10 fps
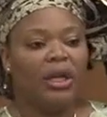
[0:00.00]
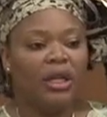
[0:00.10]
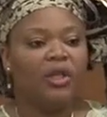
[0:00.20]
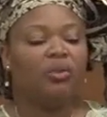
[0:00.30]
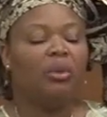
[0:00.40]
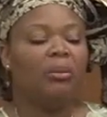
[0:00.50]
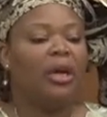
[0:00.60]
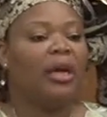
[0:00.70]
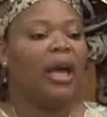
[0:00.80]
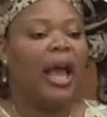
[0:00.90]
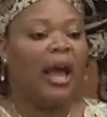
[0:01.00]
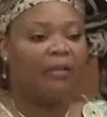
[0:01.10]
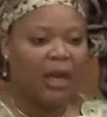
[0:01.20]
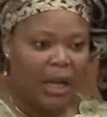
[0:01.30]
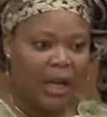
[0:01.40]
these women
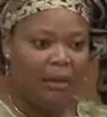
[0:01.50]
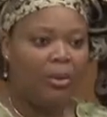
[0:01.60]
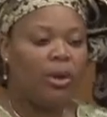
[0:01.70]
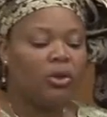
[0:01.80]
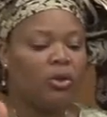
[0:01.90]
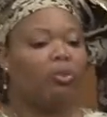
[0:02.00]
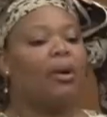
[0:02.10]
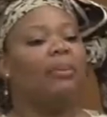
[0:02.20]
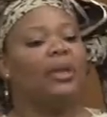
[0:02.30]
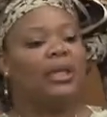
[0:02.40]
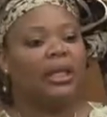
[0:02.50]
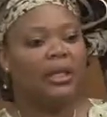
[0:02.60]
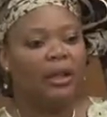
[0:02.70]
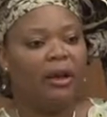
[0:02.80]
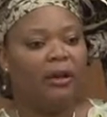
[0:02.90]
have claim to
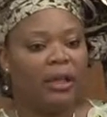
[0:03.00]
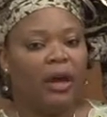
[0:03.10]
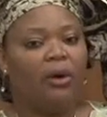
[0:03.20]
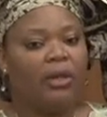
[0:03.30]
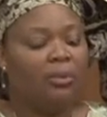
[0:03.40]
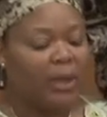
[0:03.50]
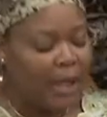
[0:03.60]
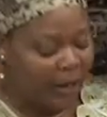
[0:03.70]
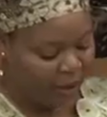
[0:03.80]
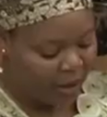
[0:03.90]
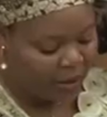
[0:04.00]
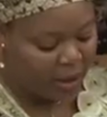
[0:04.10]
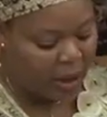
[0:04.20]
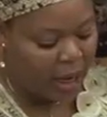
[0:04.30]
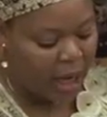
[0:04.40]
properties their husbands have given.